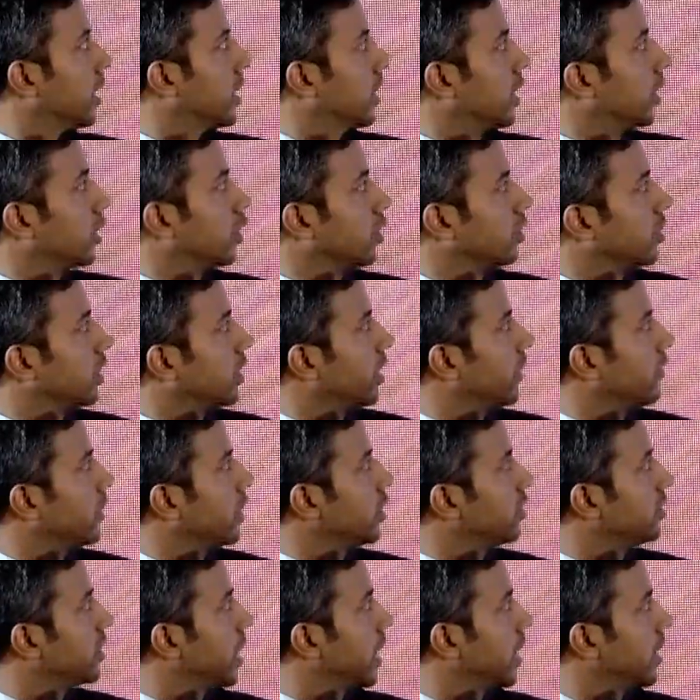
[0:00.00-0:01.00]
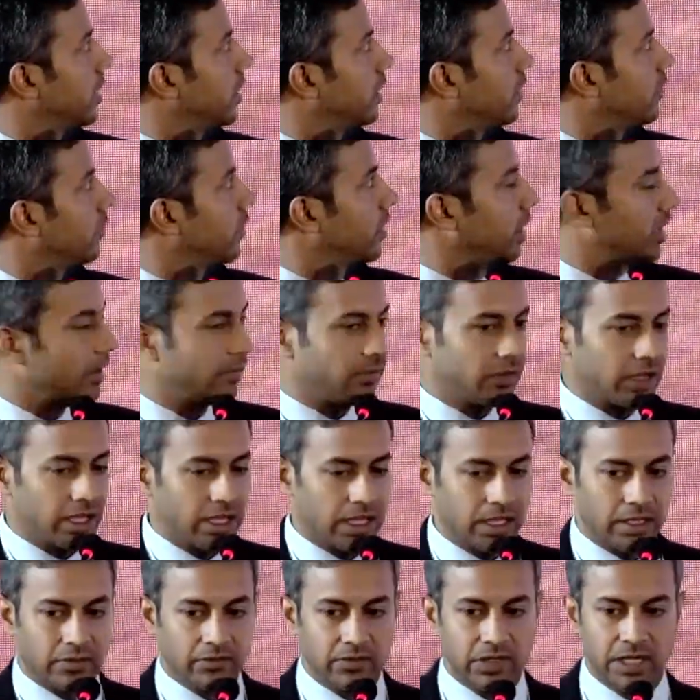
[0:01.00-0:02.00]
So on the revenue side,
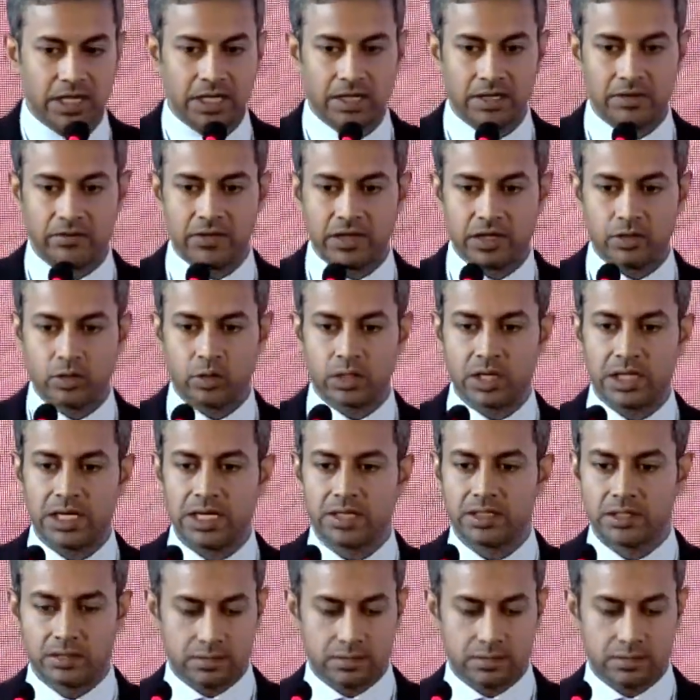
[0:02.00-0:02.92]
where we totally